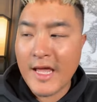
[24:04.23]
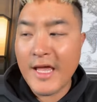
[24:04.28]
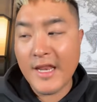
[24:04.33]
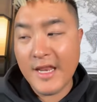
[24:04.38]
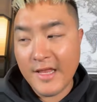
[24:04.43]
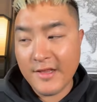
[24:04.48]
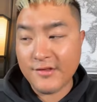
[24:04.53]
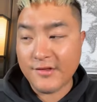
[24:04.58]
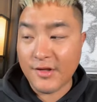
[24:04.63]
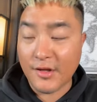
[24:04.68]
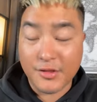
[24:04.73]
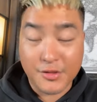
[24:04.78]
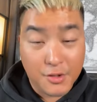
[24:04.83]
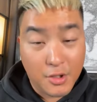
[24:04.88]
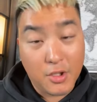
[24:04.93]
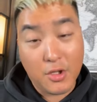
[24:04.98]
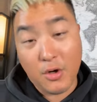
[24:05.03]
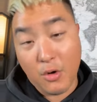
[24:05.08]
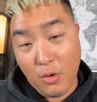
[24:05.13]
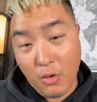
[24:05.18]
it is the
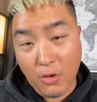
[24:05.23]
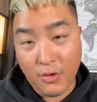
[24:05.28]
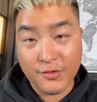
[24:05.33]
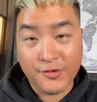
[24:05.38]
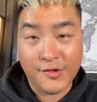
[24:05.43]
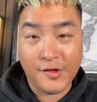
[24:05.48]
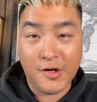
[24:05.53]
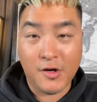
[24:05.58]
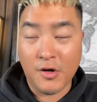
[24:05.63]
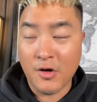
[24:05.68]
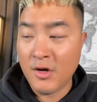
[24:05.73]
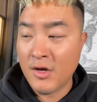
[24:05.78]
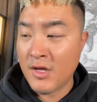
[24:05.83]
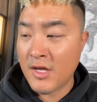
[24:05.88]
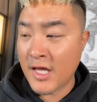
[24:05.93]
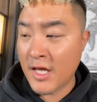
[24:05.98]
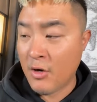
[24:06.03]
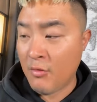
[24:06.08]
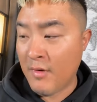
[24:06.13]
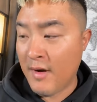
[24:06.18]
third horse here
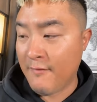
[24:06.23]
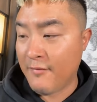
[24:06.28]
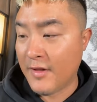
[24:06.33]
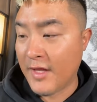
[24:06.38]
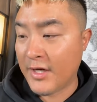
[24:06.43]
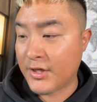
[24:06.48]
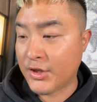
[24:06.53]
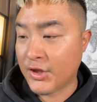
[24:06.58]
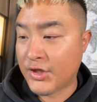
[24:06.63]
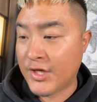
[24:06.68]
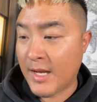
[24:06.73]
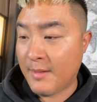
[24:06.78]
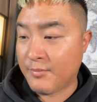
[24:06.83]
in Revelation